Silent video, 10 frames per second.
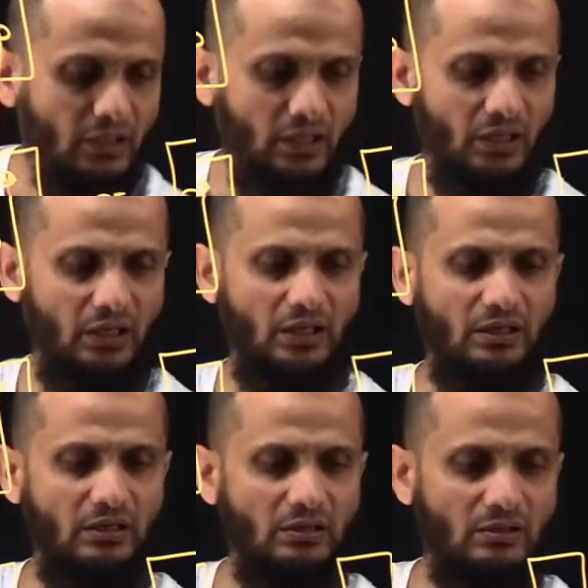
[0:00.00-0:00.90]

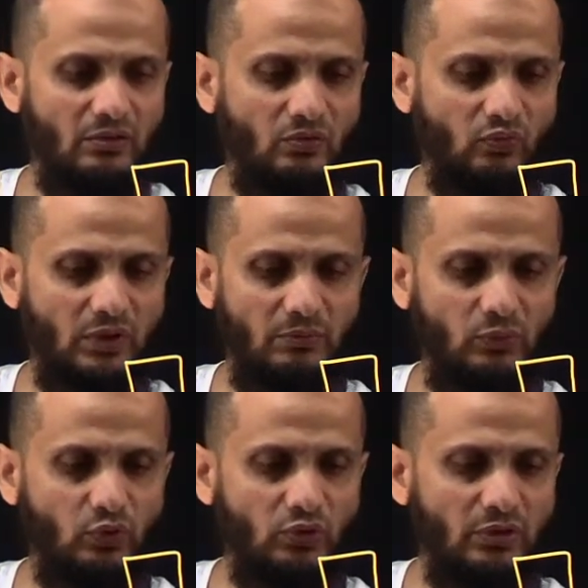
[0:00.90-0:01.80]
and one
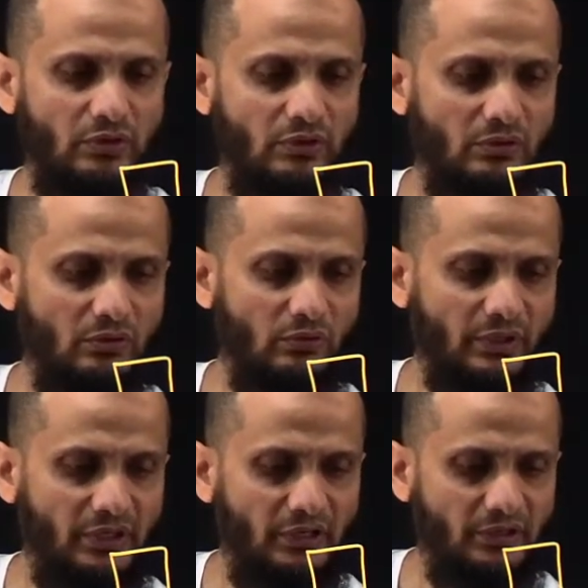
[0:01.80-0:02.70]
more over
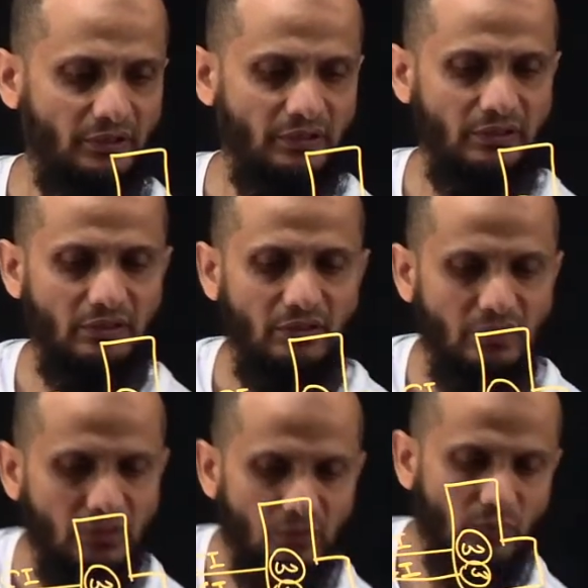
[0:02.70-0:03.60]
here,
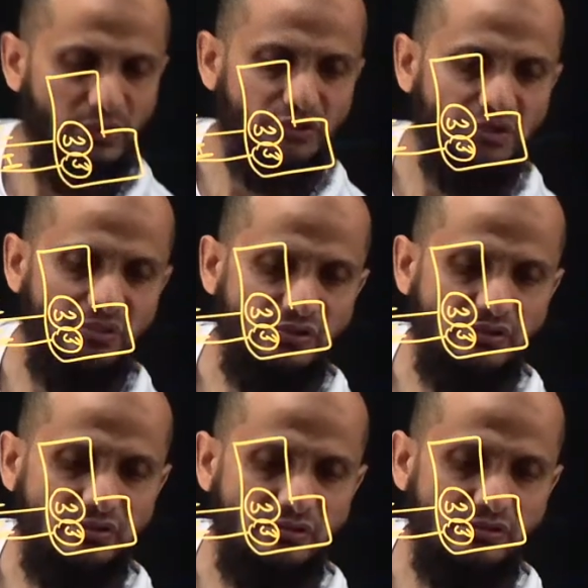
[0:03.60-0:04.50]
which is